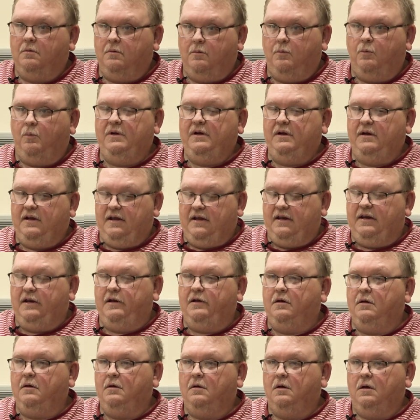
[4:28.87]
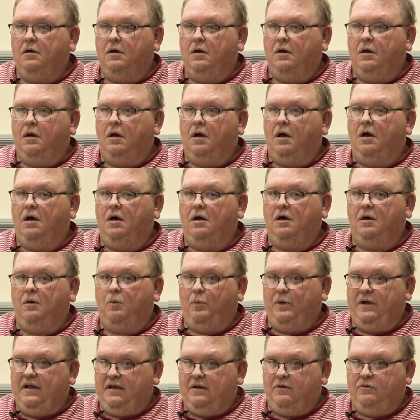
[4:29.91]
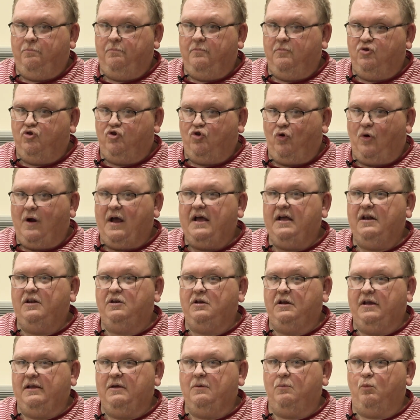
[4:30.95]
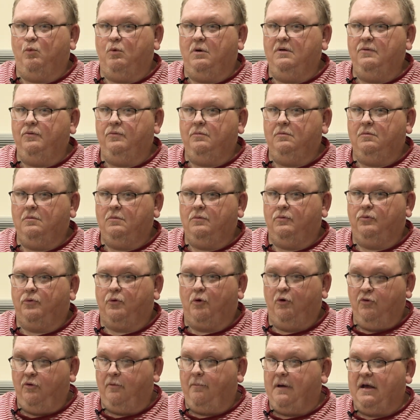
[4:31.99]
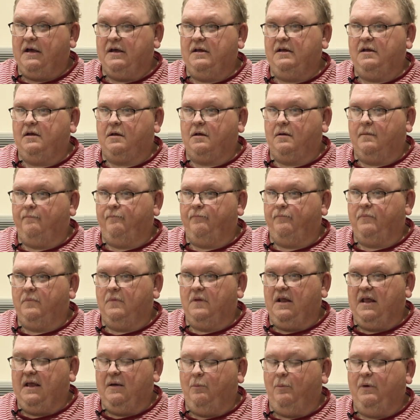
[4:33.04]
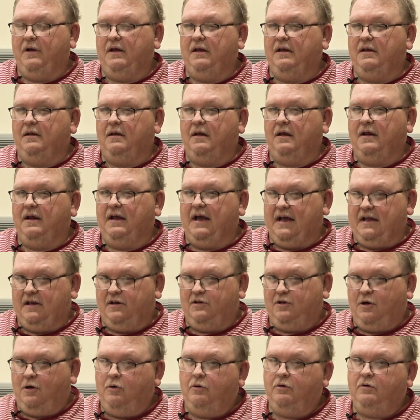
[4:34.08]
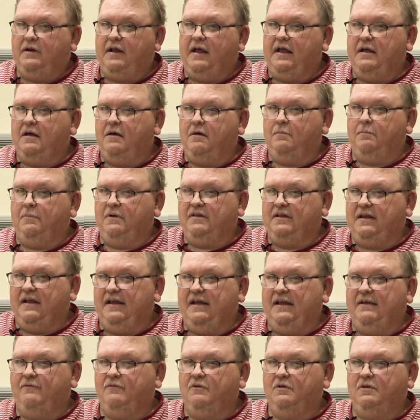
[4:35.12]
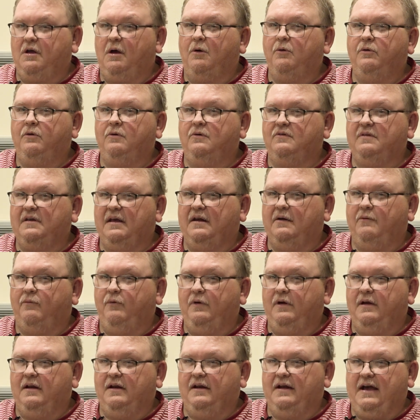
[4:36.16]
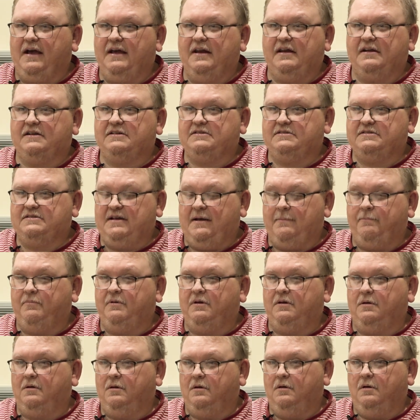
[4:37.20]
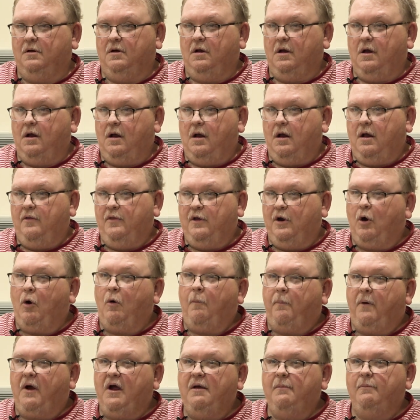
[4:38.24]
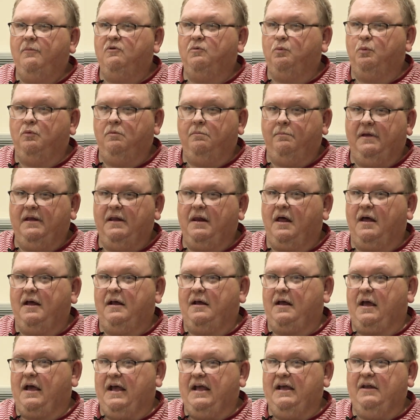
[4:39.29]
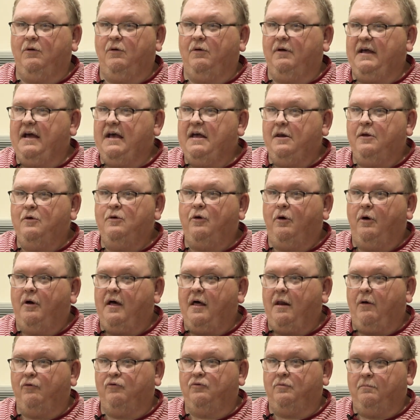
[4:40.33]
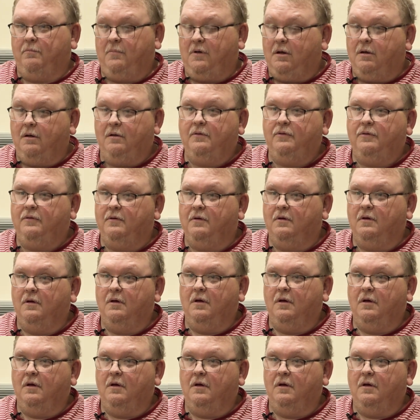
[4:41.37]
we needed. We had tried to get one through the bank, and we got turned down, but they even told us that if we got accepted, that our payments would be like $800 or $900 a month.